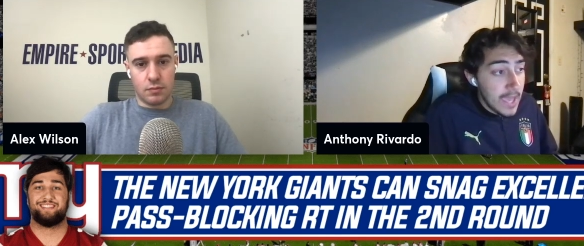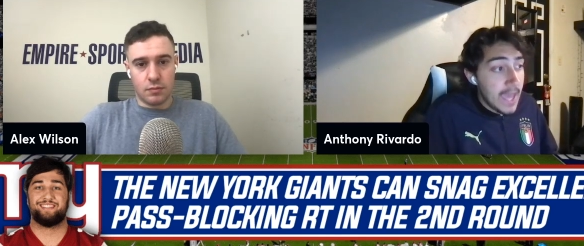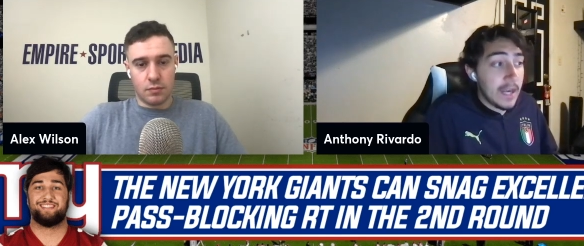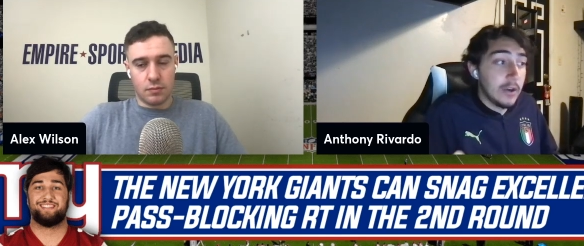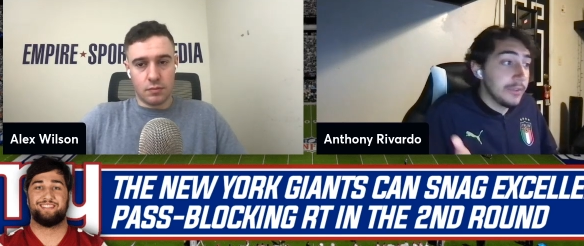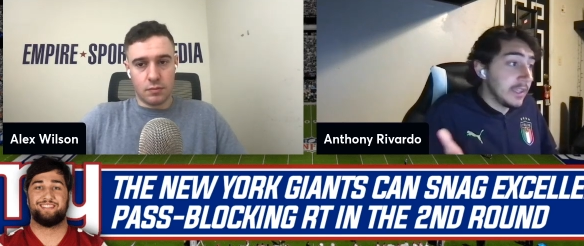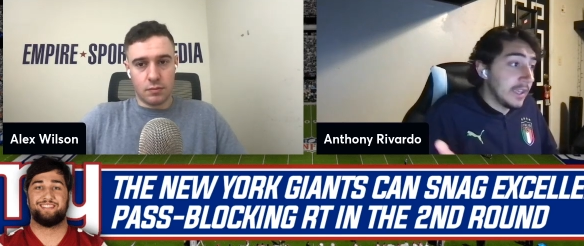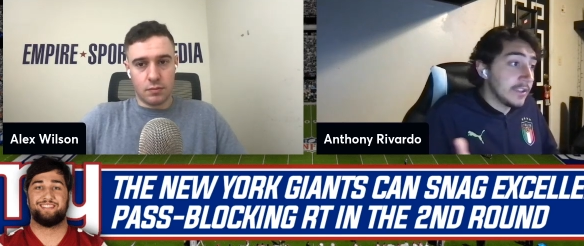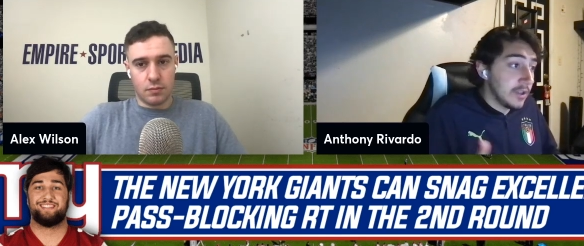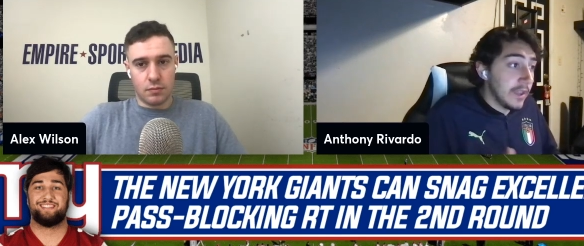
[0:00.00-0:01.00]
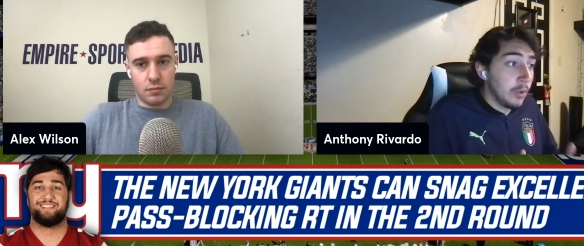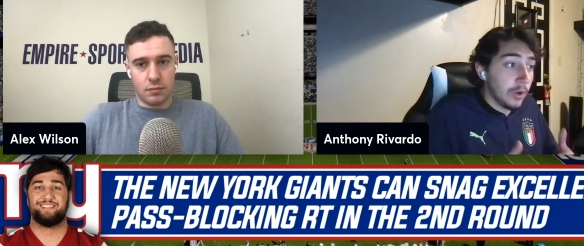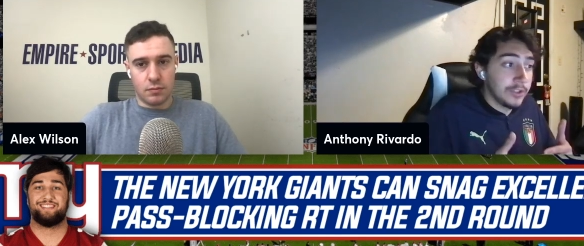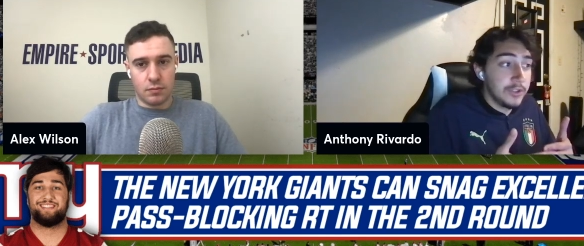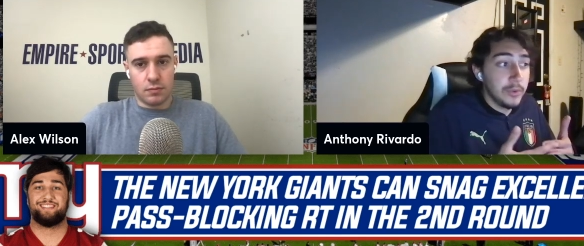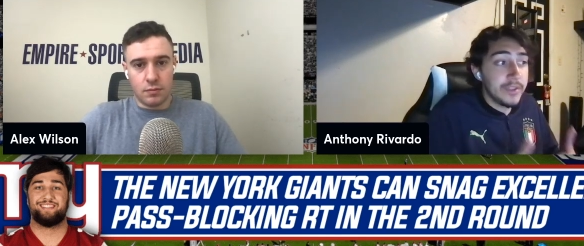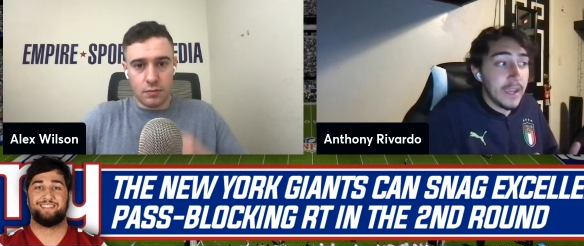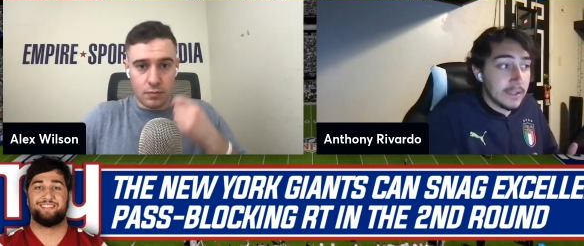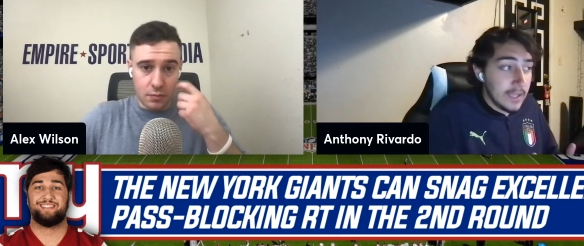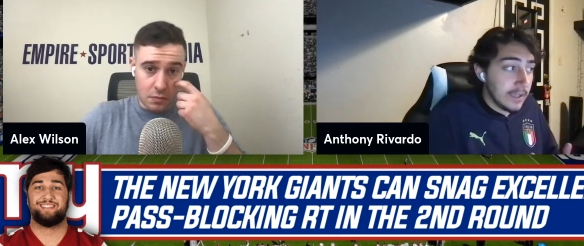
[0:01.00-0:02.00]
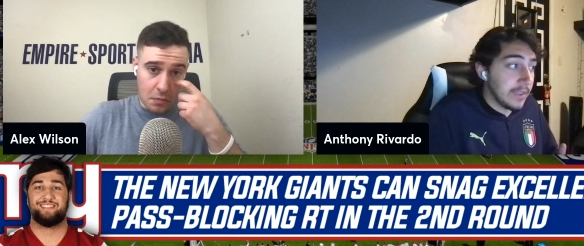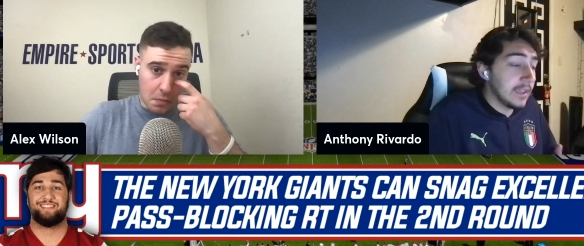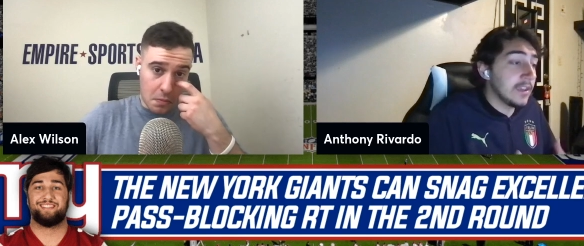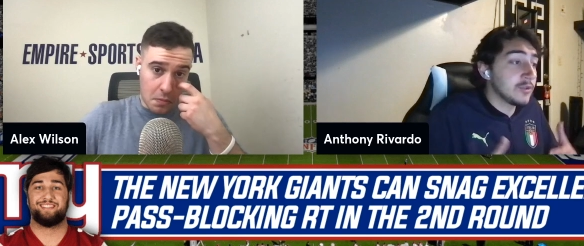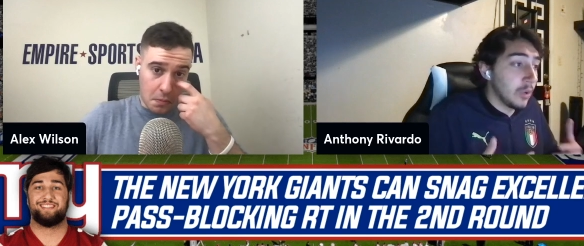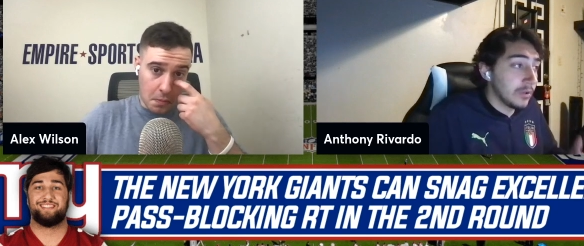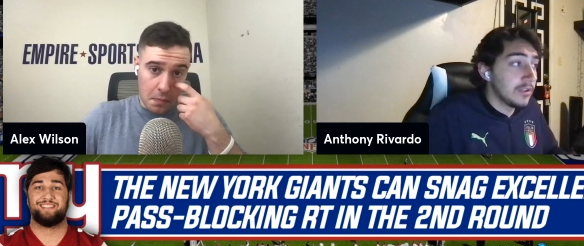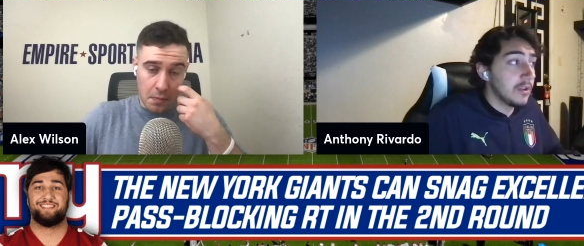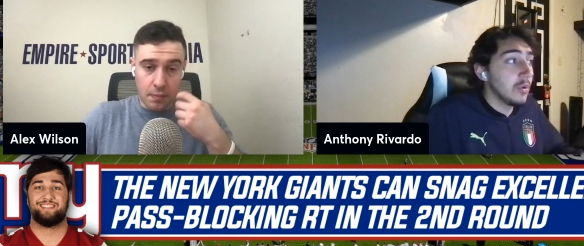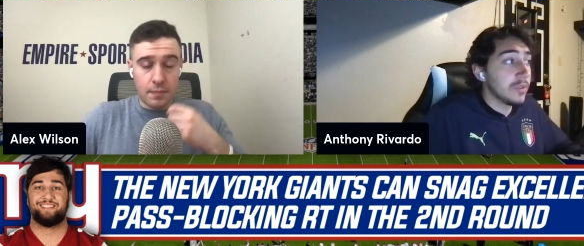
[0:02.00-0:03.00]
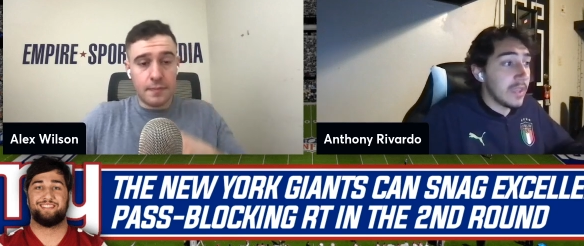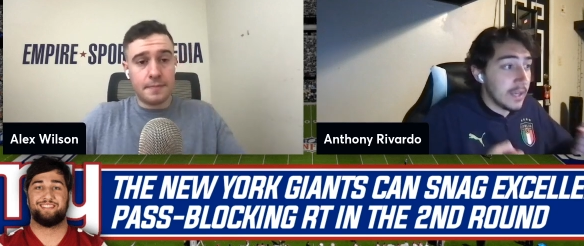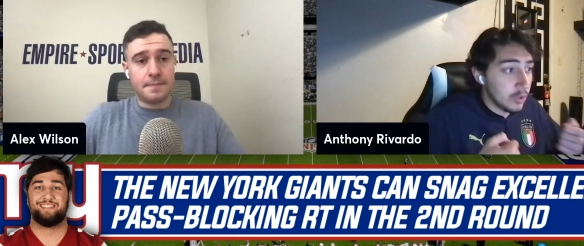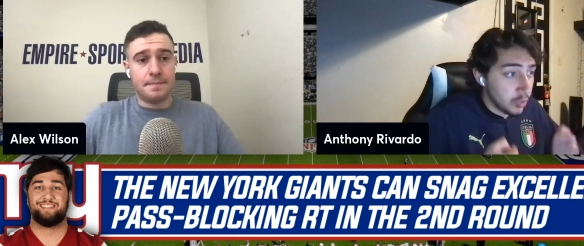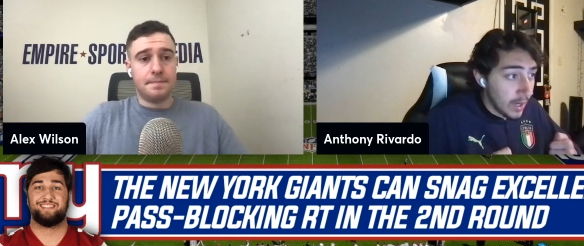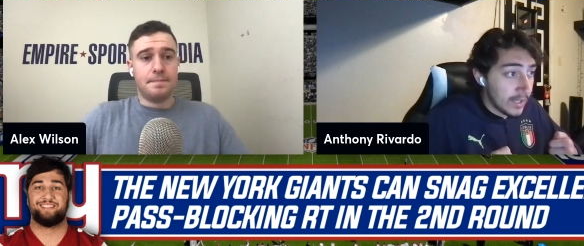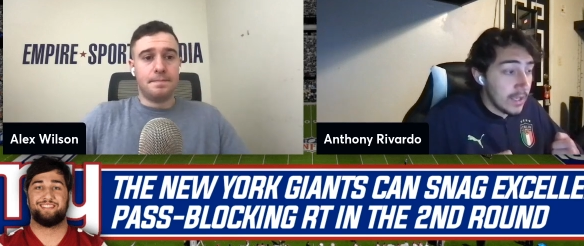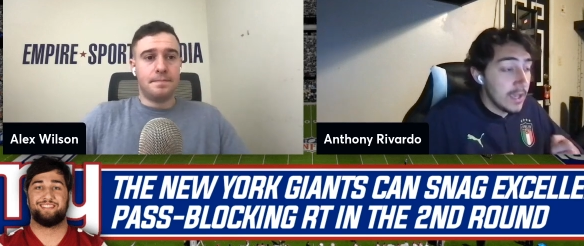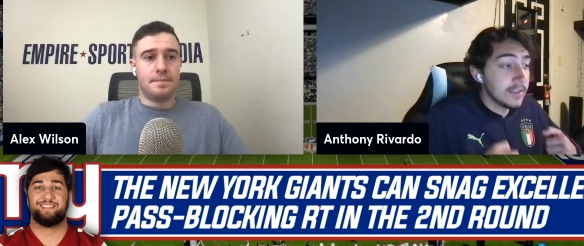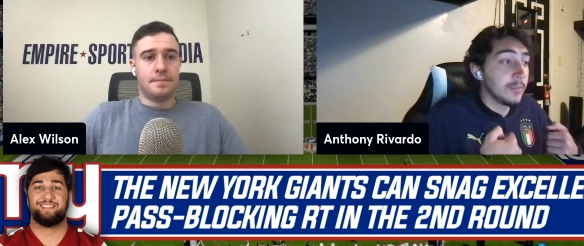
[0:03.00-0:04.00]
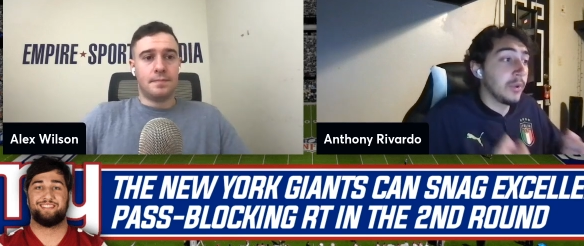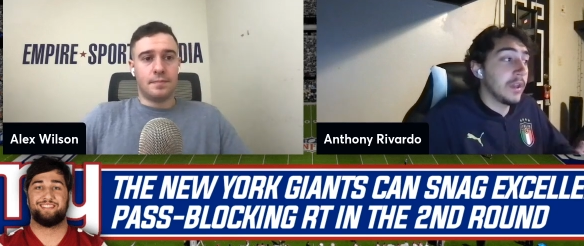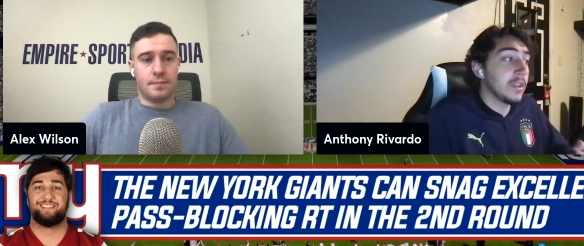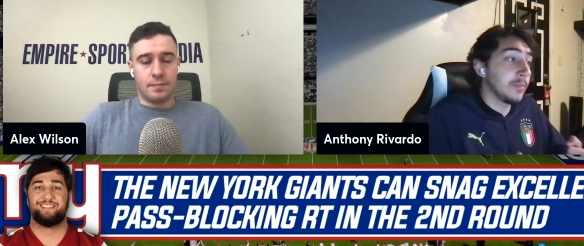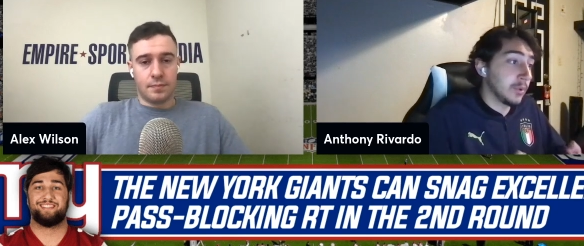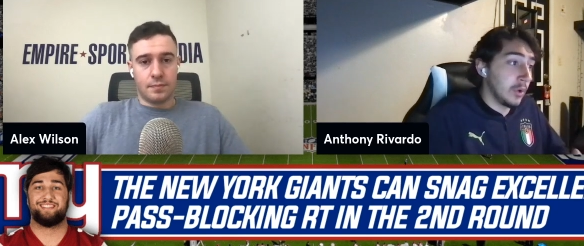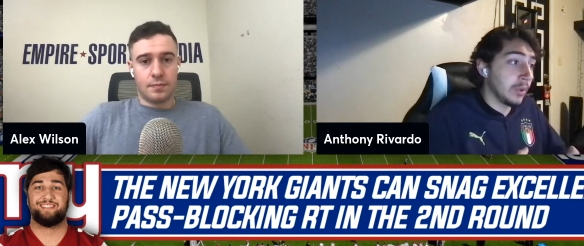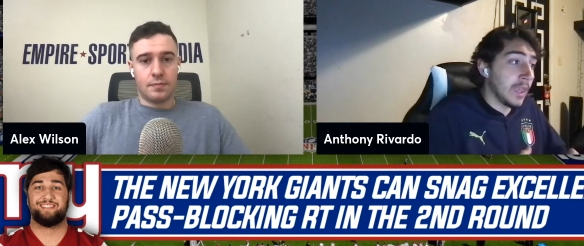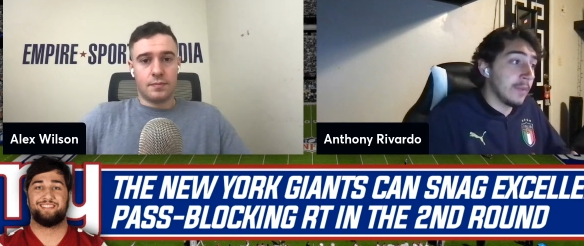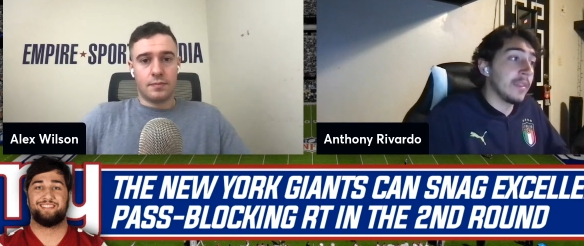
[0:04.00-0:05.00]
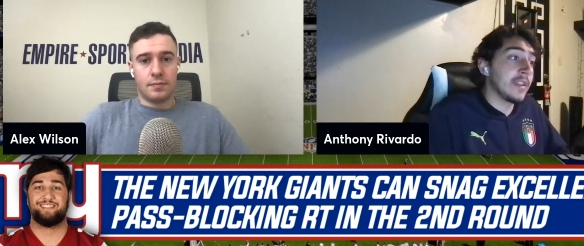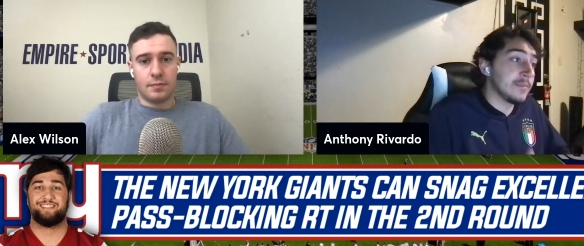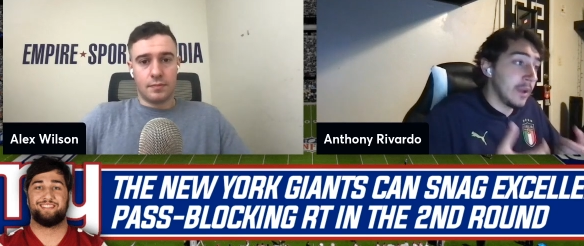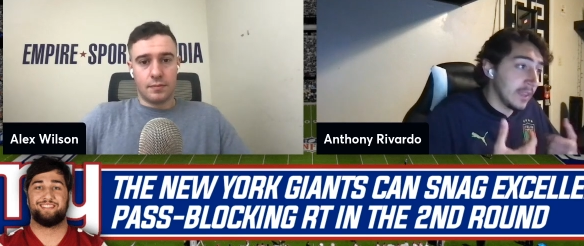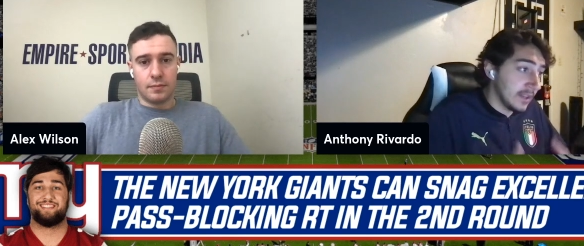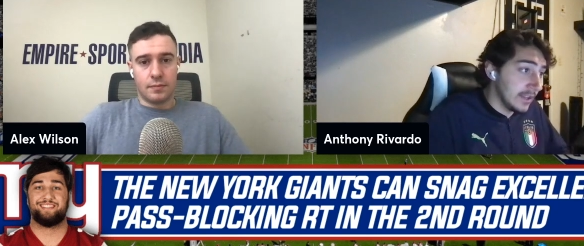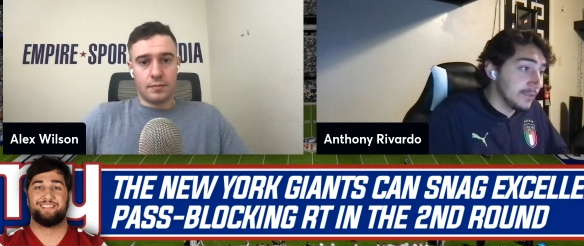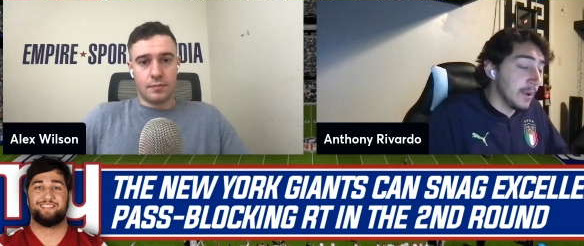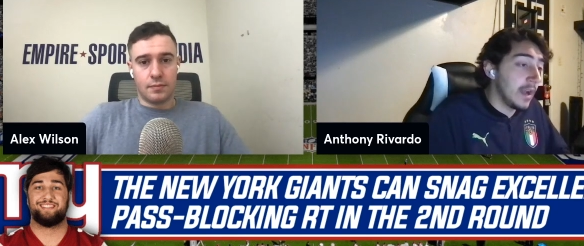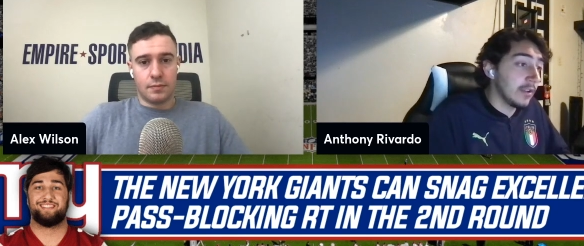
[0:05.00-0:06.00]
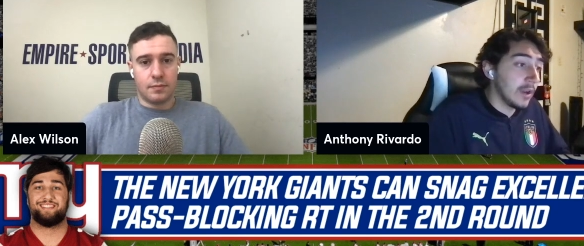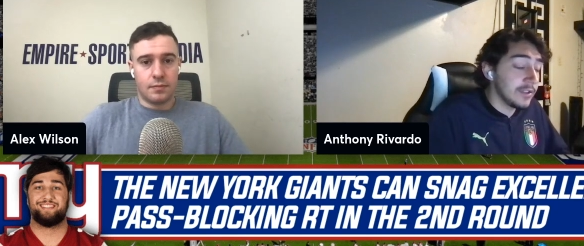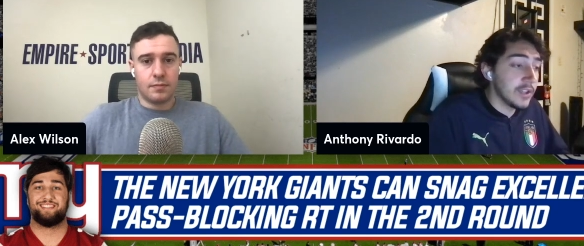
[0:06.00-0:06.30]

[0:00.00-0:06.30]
Speaker 1: and I don't think he has all that work to do with technique. I think he has work to do with getting ready to play the pro game, and that's about getting his body right.